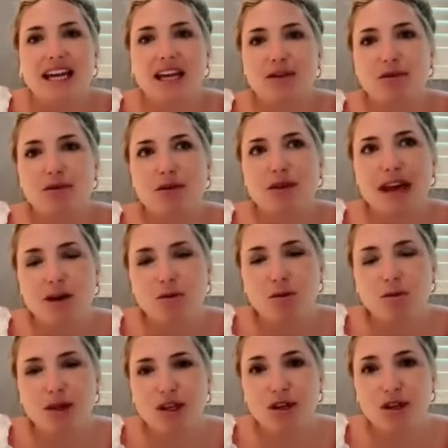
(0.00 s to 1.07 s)
if that
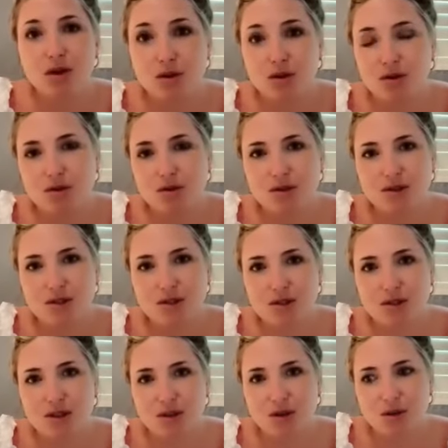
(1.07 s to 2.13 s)
will be used
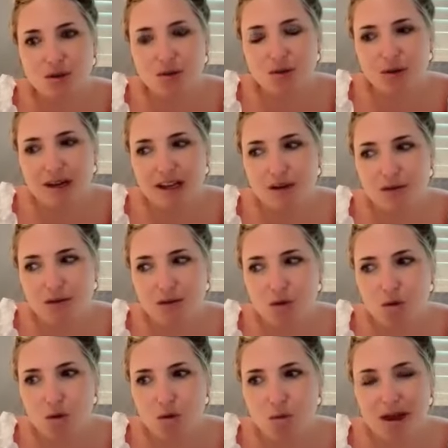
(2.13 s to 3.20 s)
to
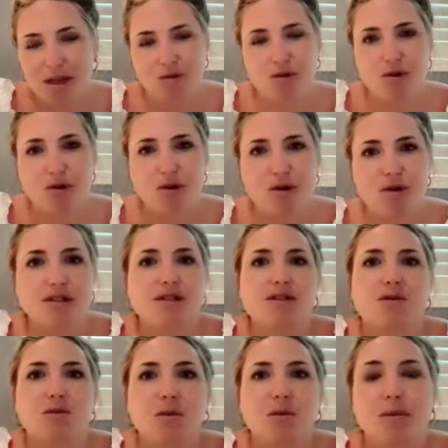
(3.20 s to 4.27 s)
inform whether or not
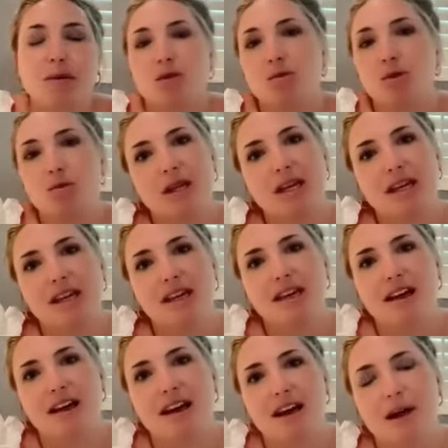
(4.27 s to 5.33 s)
women will
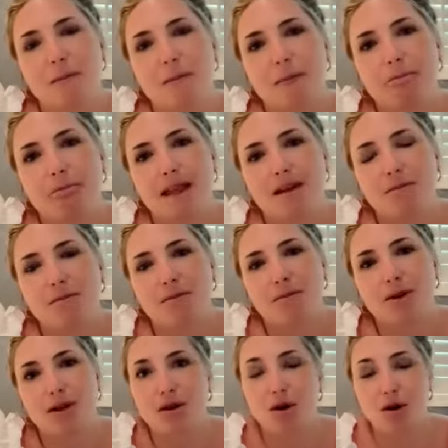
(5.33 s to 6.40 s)
be
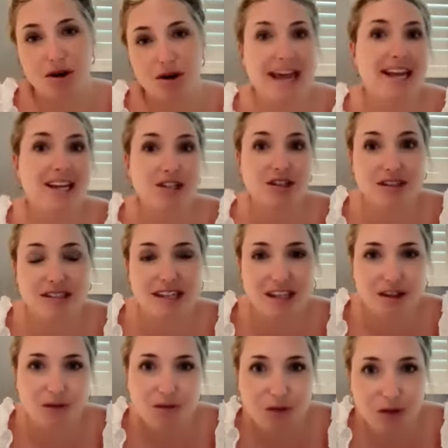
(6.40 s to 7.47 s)
put on
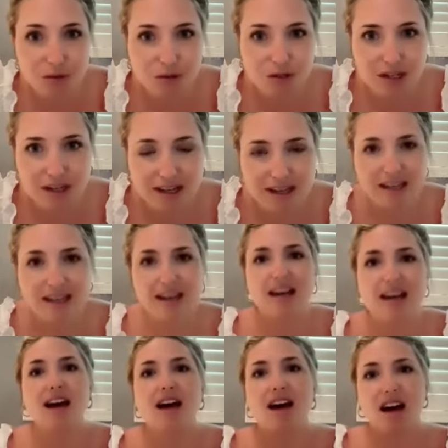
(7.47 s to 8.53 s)
HRT in the future
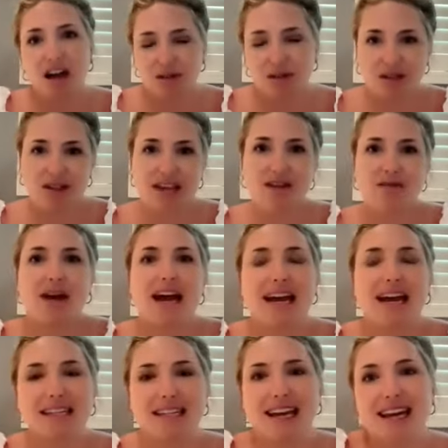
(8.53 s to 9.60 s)
after they've
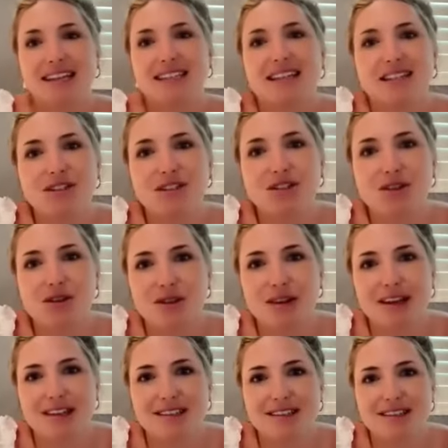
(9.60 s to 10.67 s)
had access to
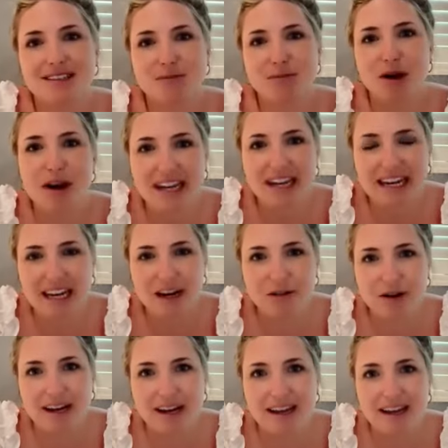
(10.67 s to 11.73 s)
this
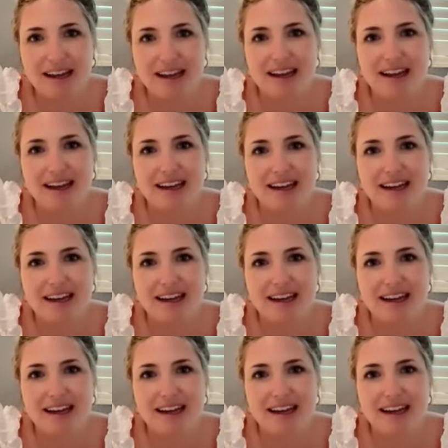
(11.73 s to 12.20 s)
pioneering